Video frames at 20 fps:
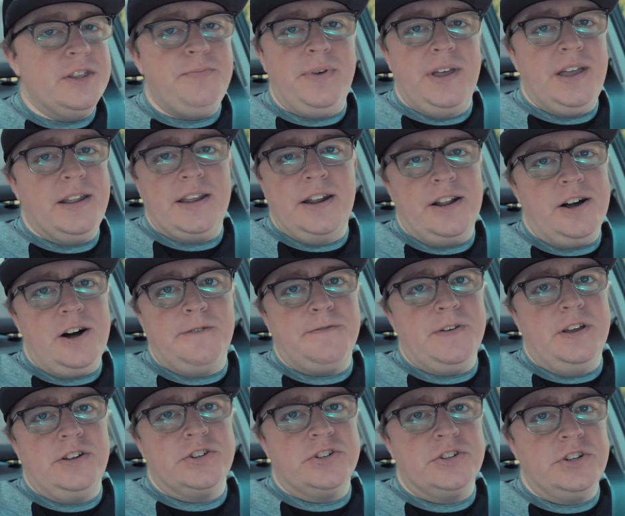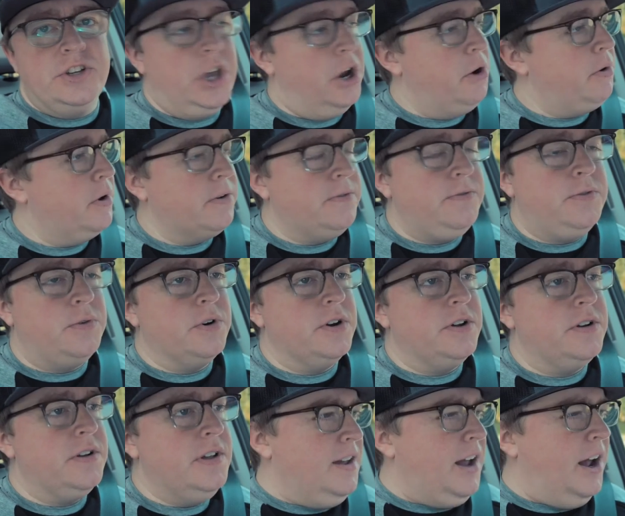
the band aid off and just going for it.